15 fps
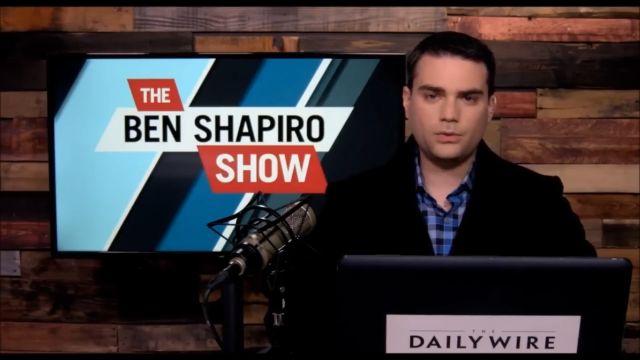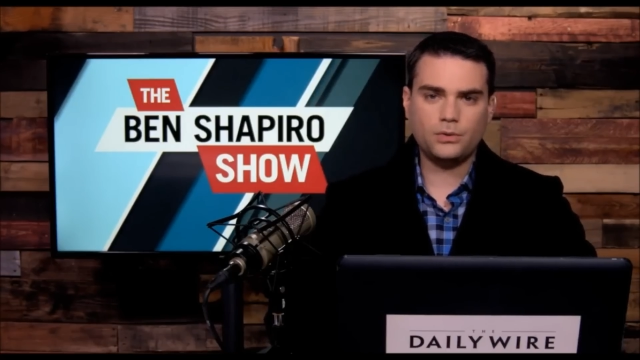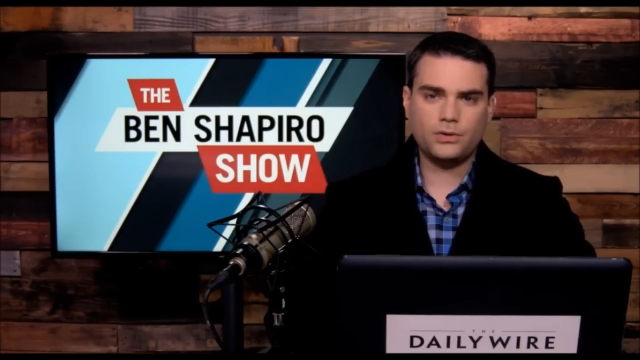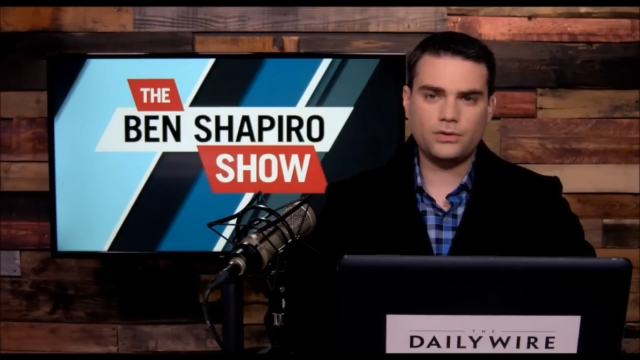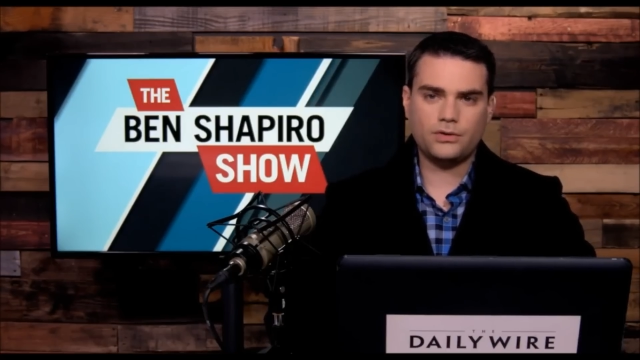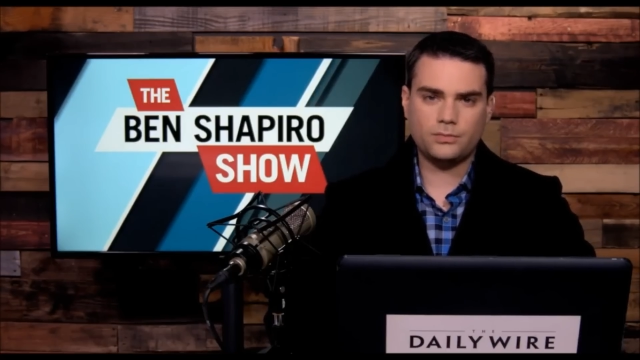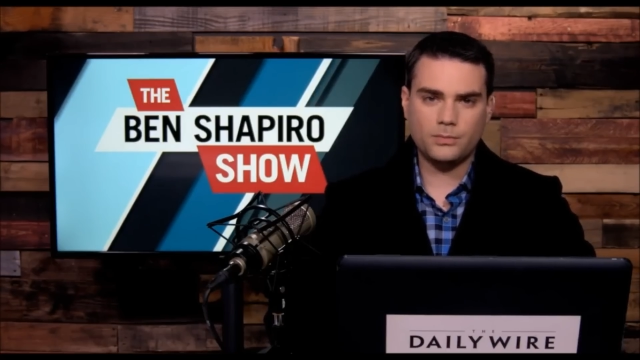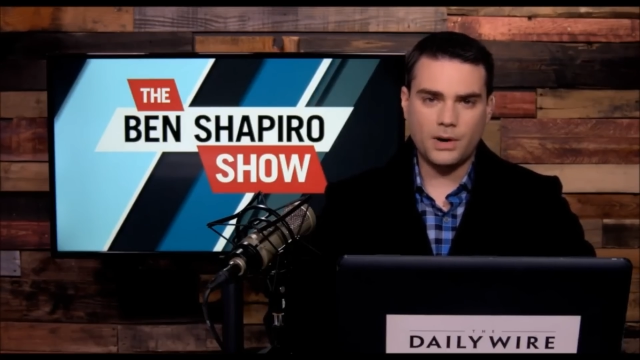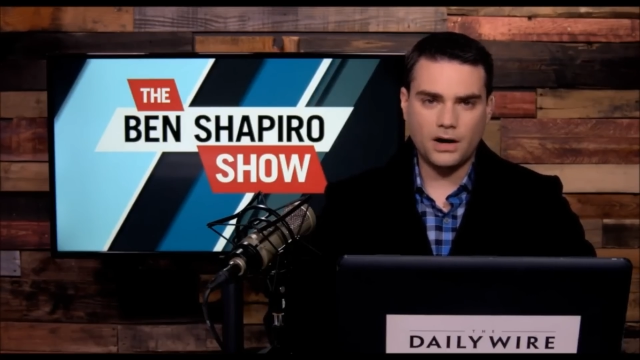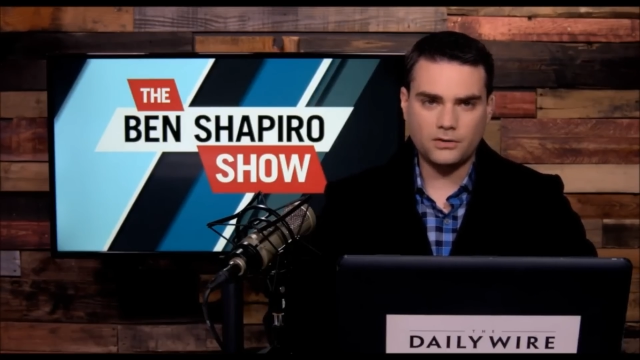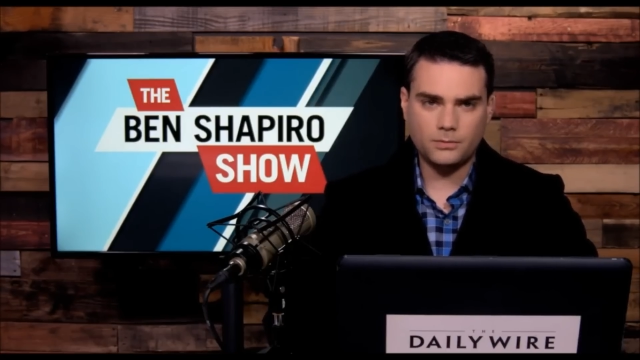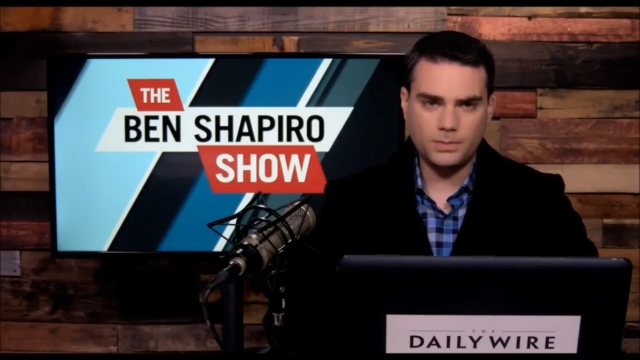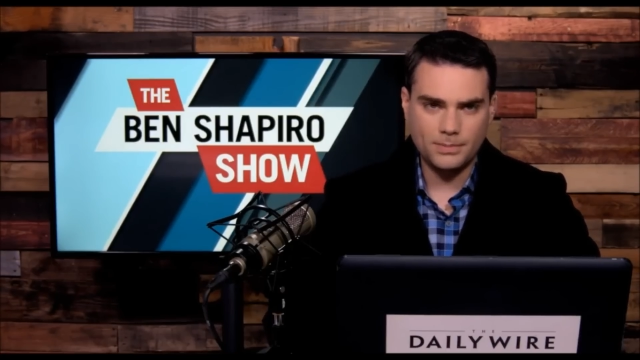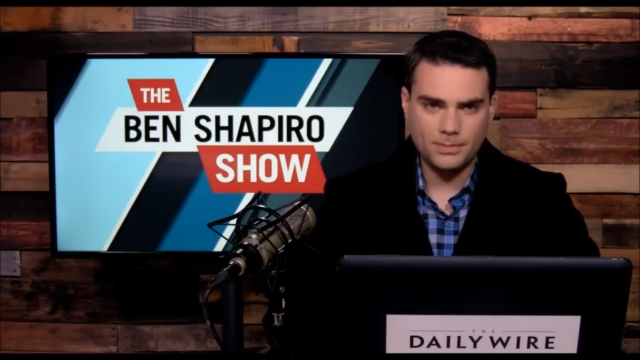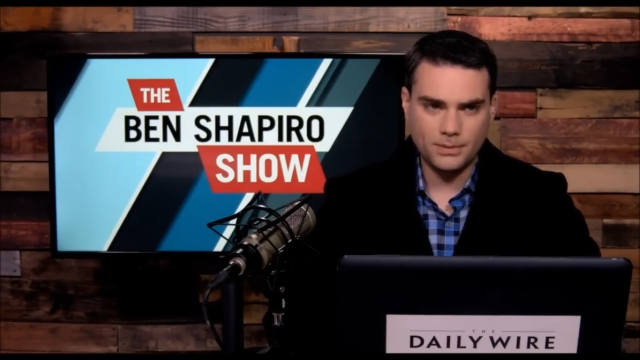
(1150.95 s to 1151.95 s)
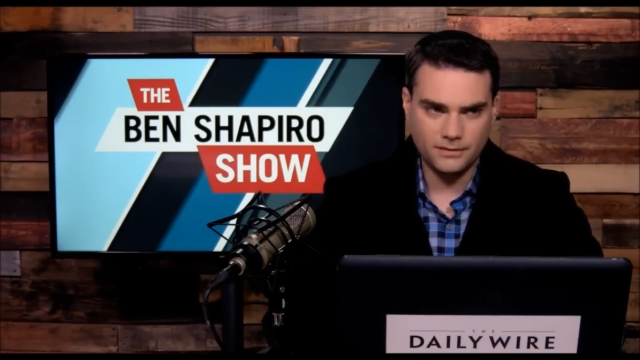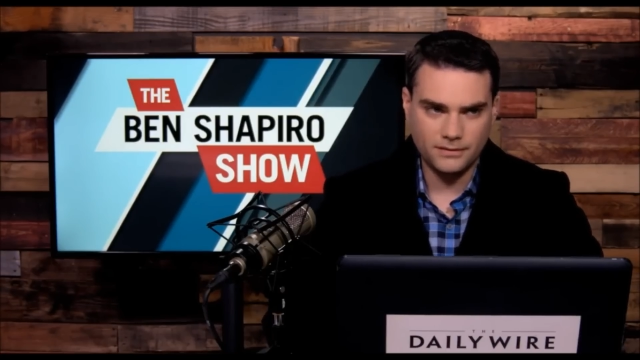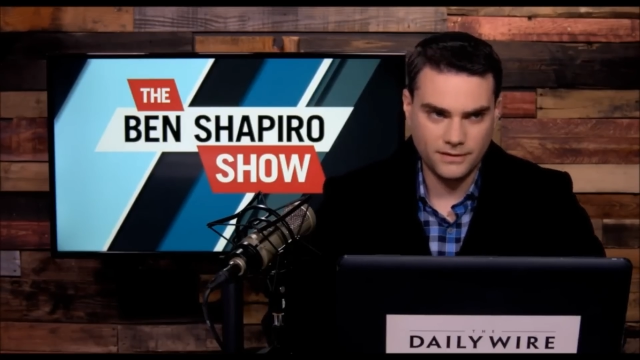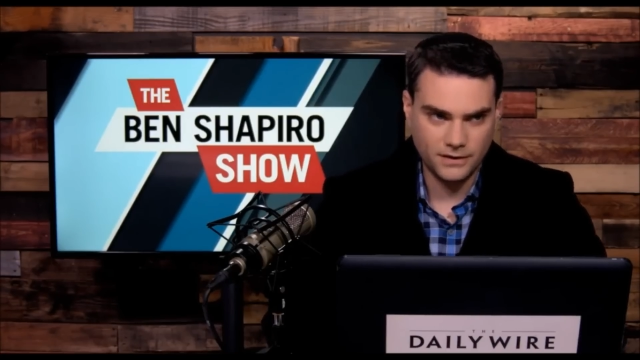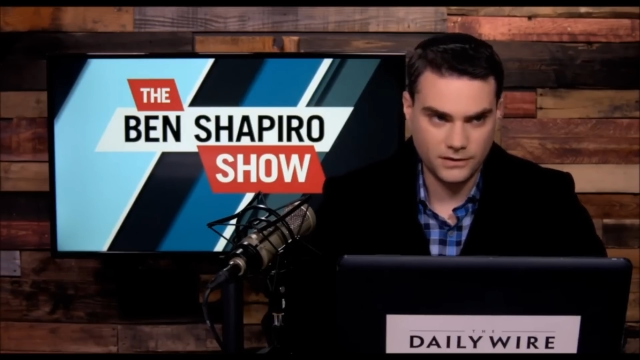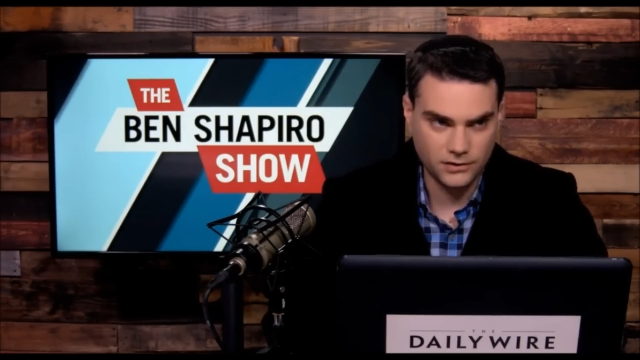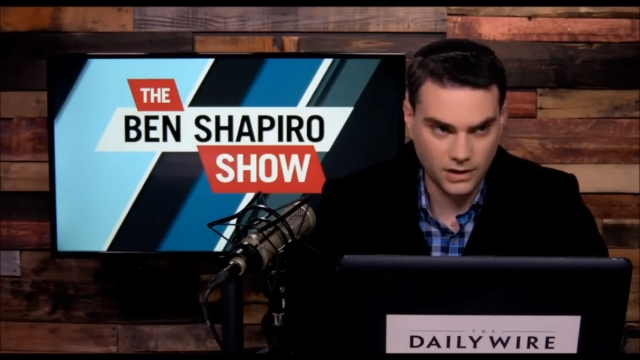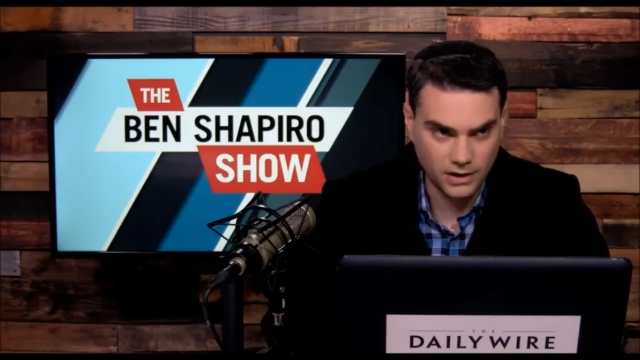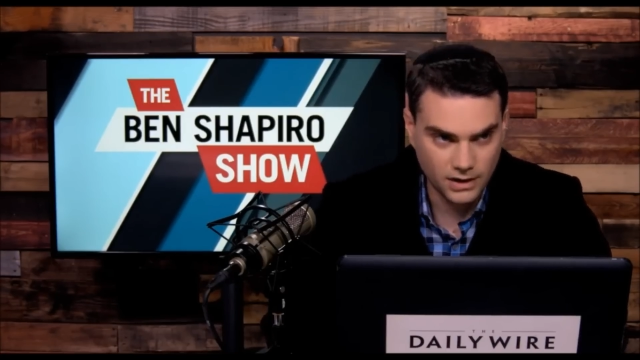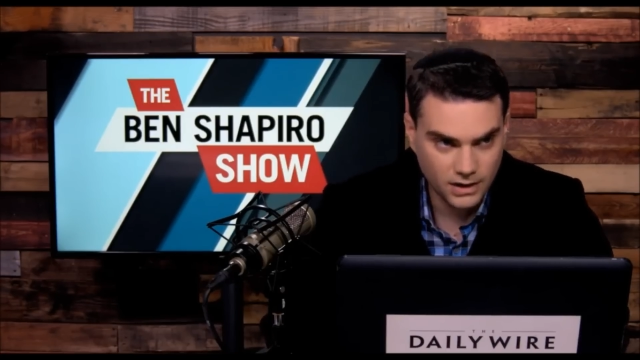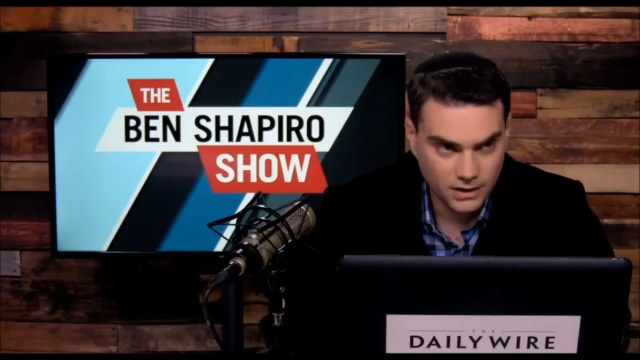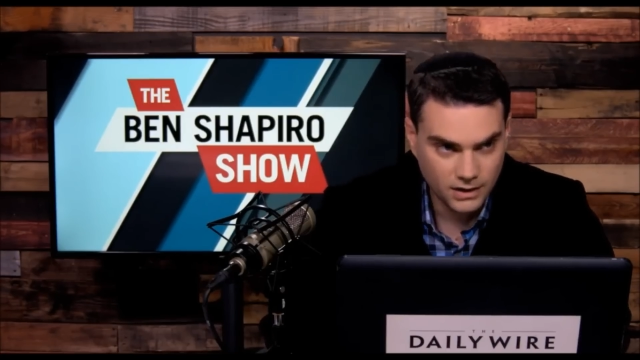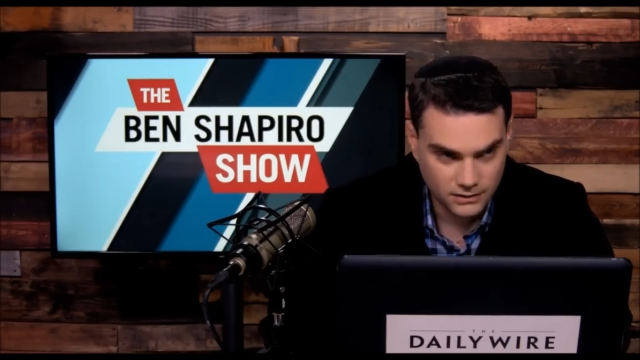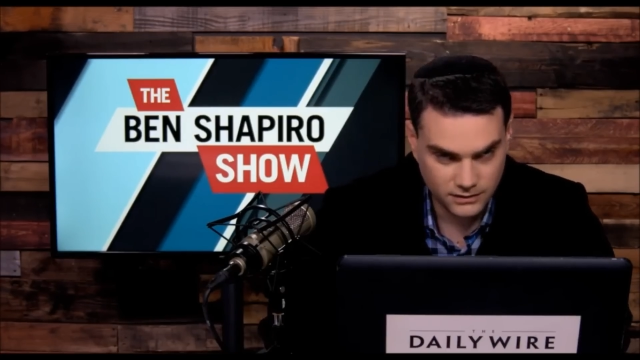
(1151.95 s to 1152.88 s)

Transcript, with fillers: who are the smartest people in fiction?